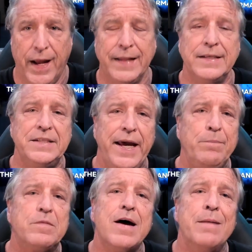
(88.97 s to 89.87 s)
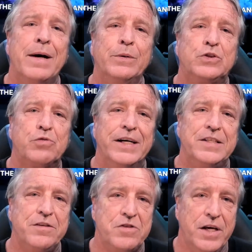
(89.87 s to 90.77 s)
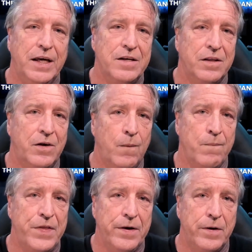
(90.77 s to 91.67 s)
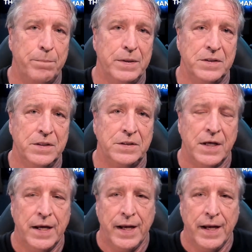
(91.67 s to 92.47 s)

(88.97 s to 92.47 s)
At the same time, I was transitioning into the home theater business